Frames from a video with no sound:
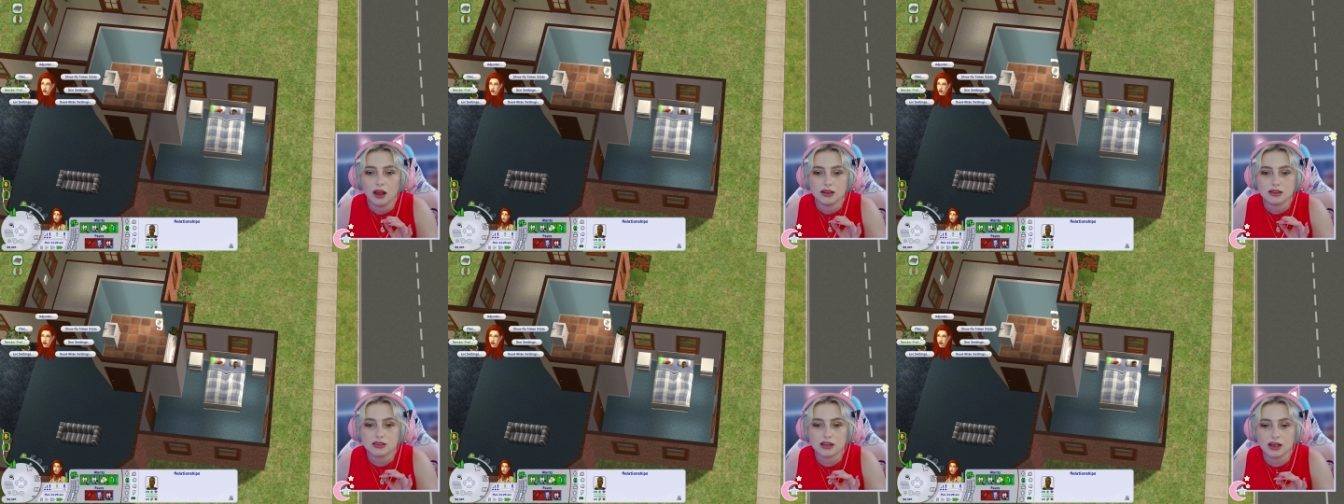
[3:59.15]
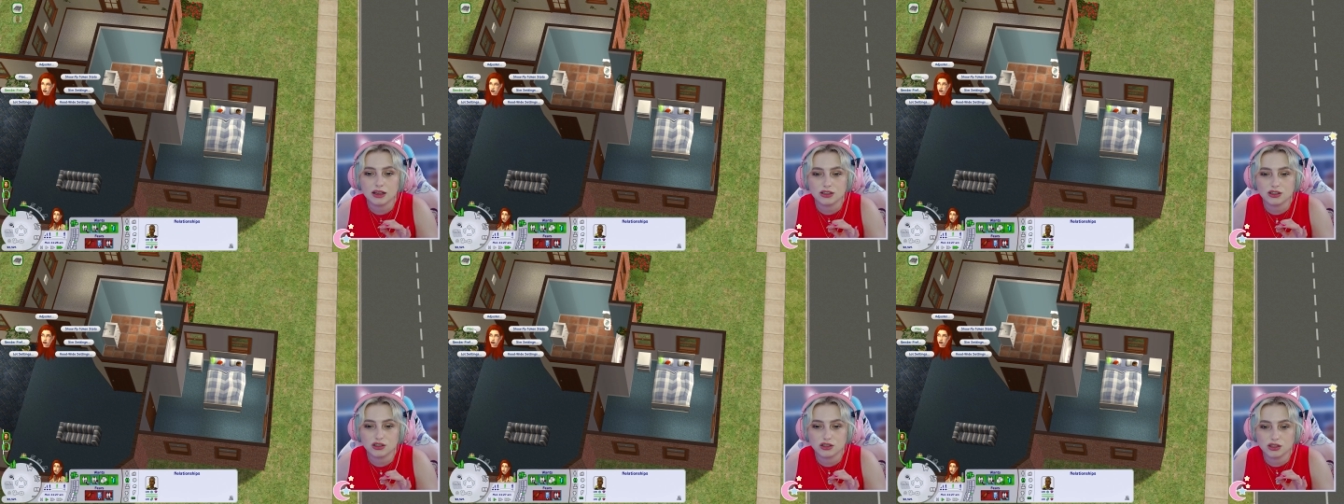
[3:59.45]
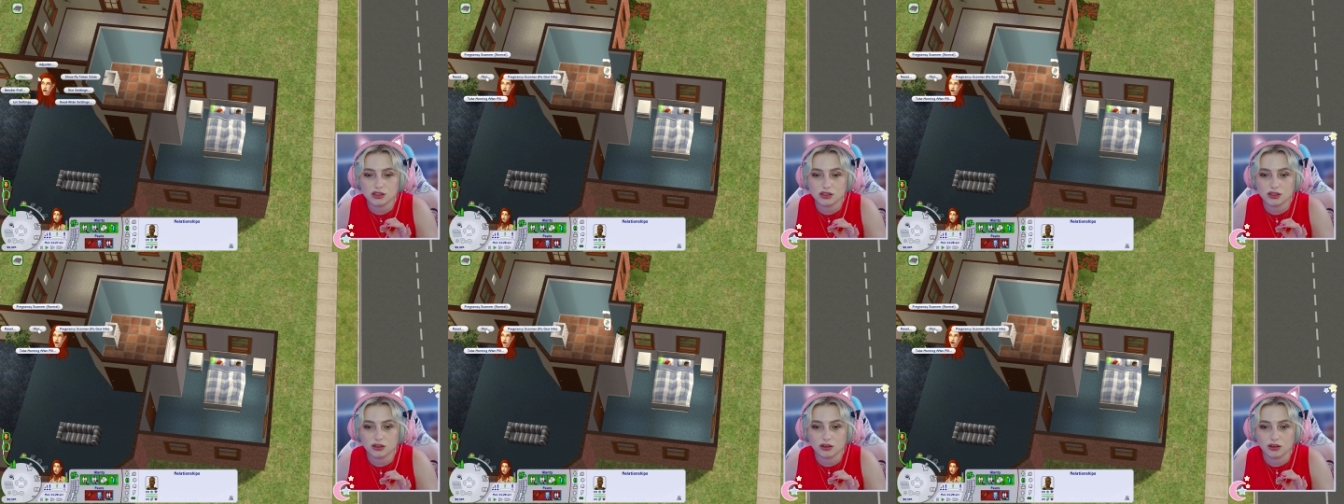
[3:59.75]
So
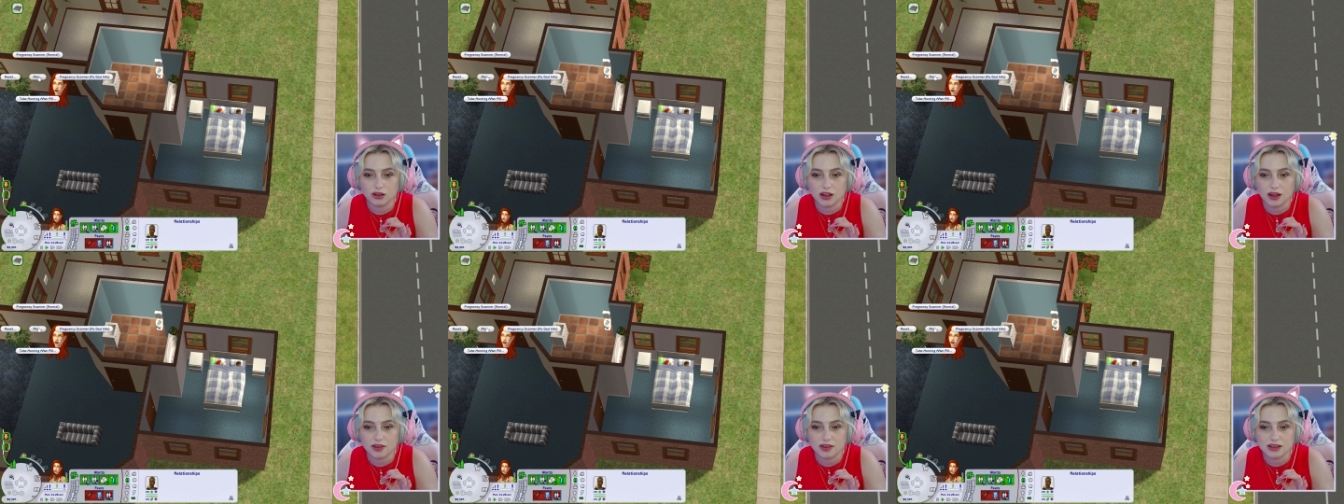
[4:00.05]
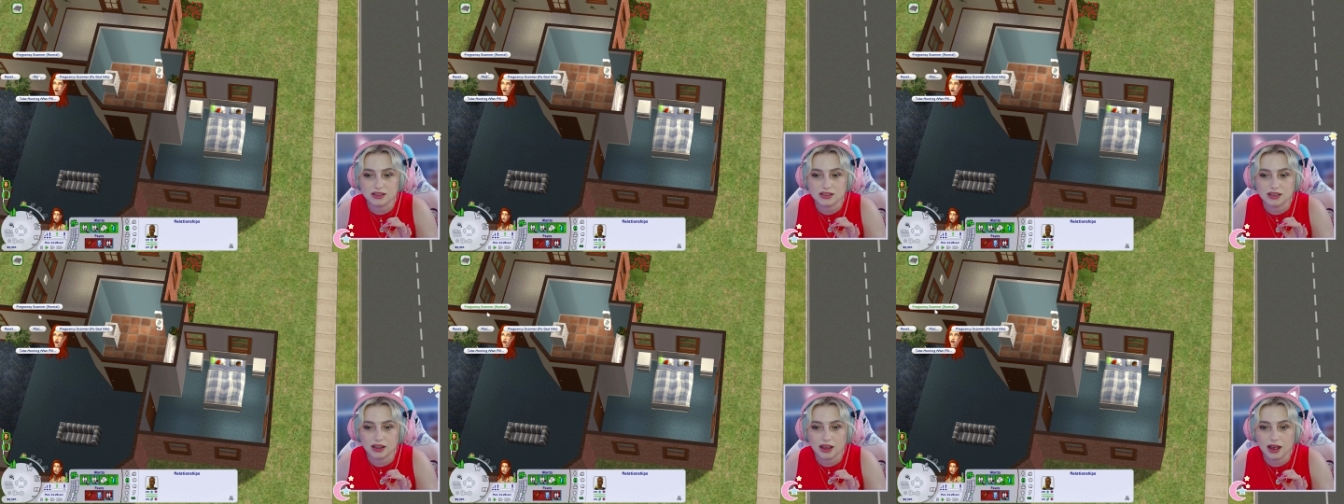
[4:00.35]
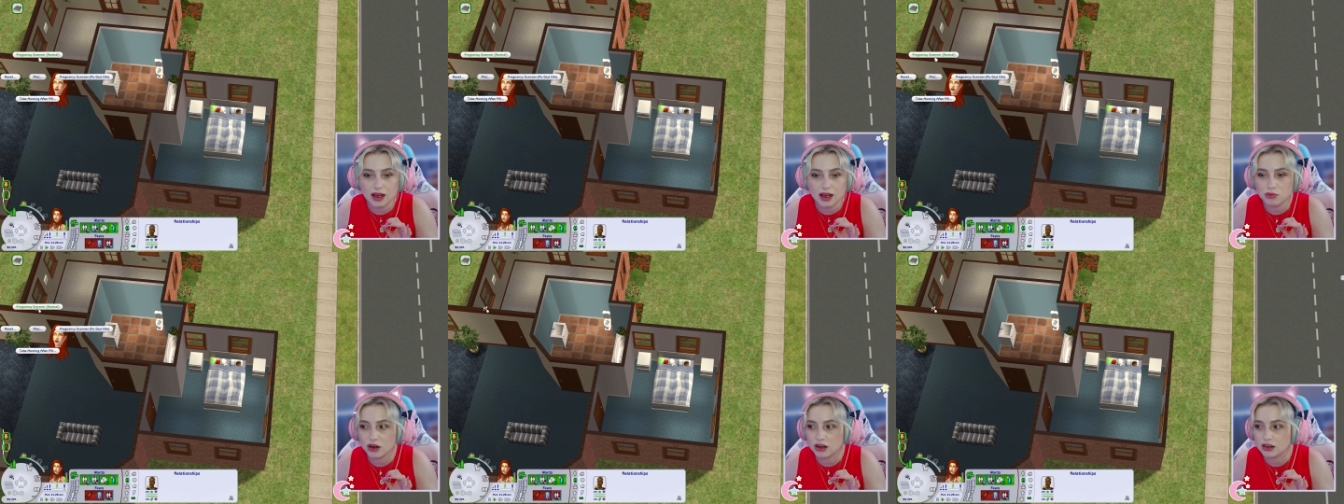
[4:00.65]
let's look at this
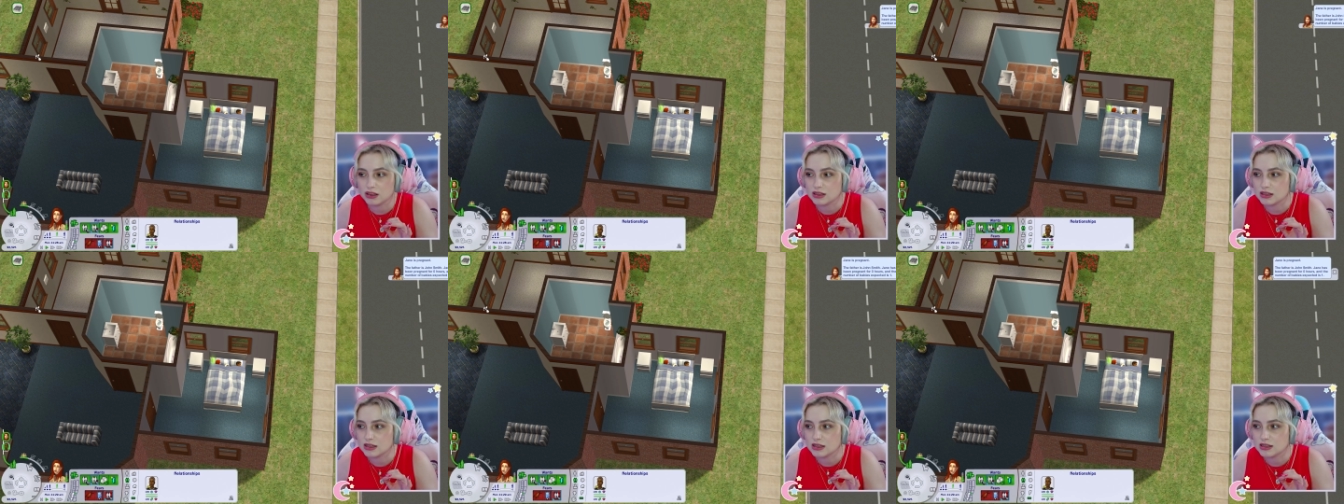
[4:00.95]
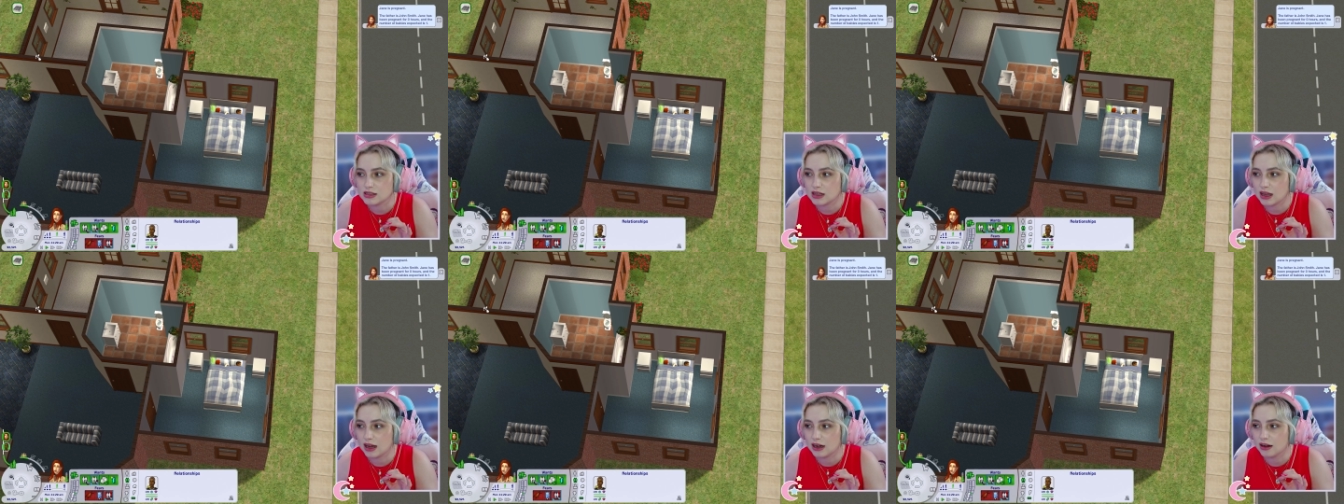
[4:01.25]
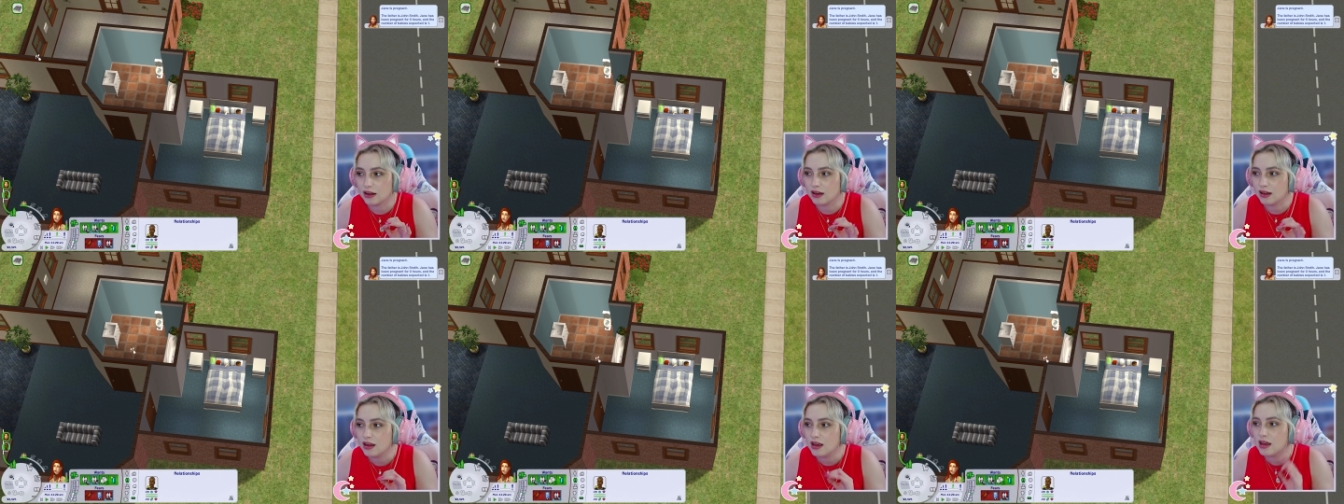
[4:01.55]
again, pregnancy
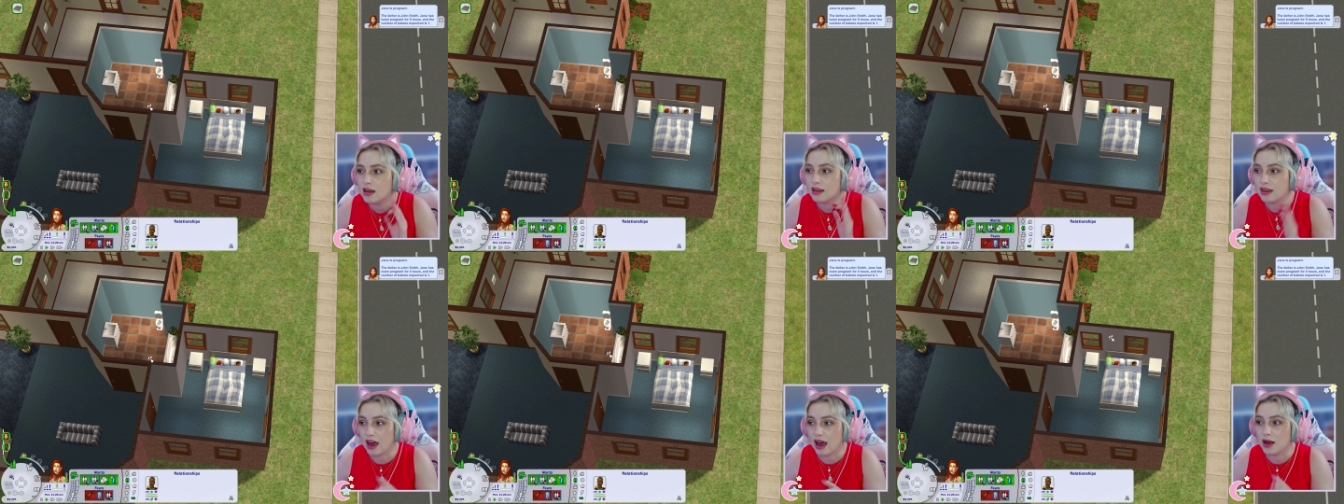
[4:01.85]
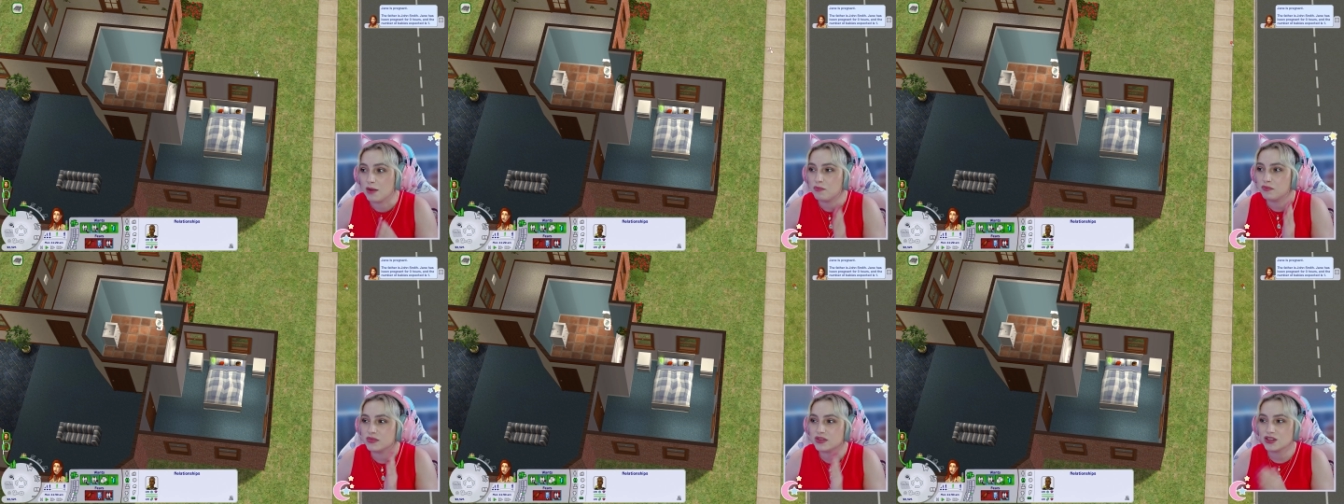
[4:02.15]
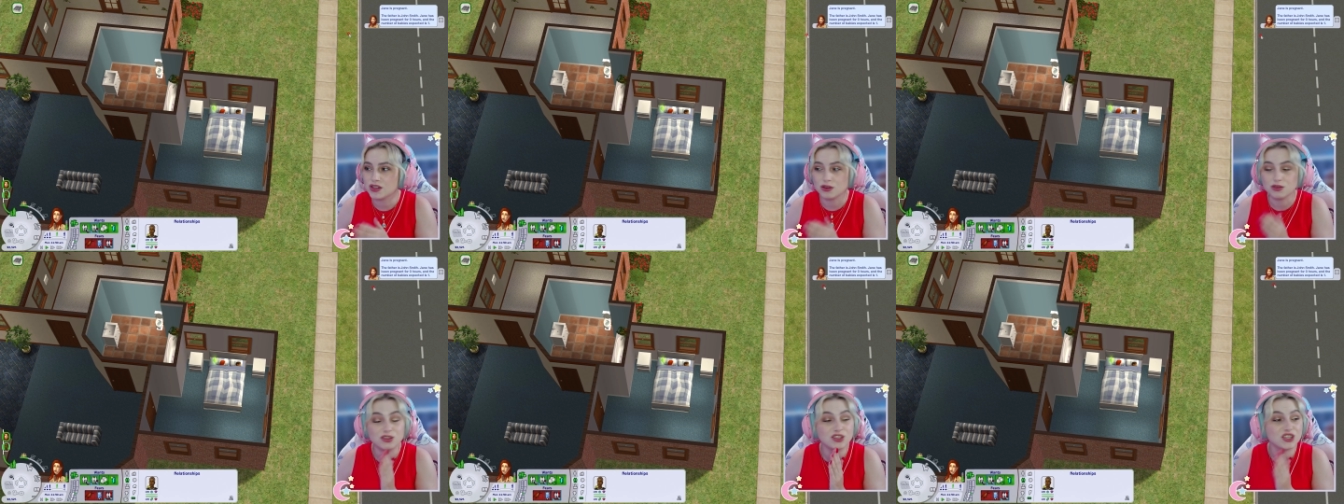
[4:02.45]
scanner. Yeah,
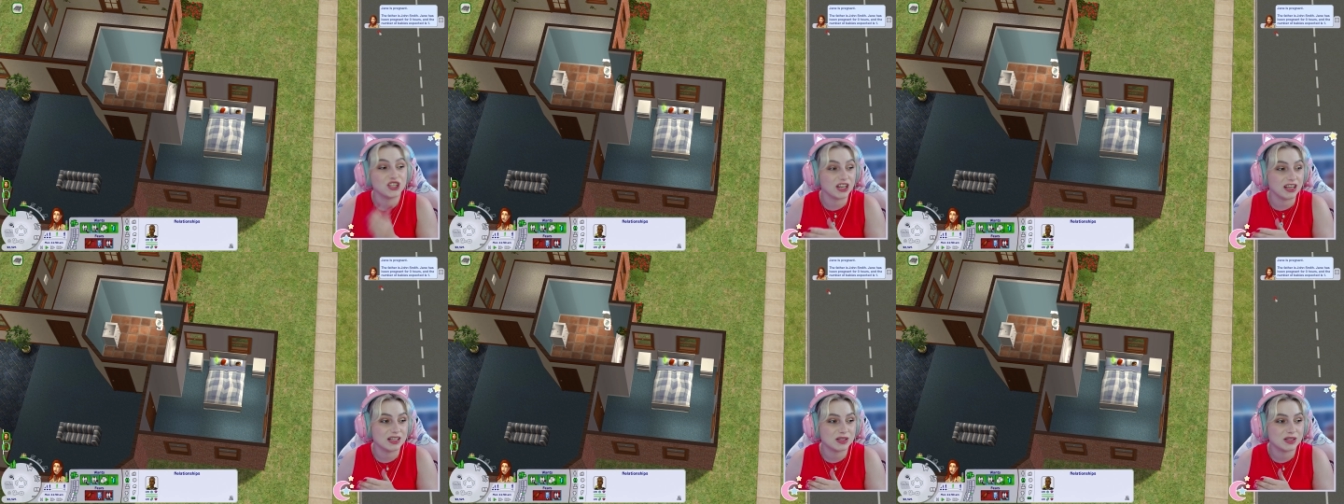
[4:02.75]
so she is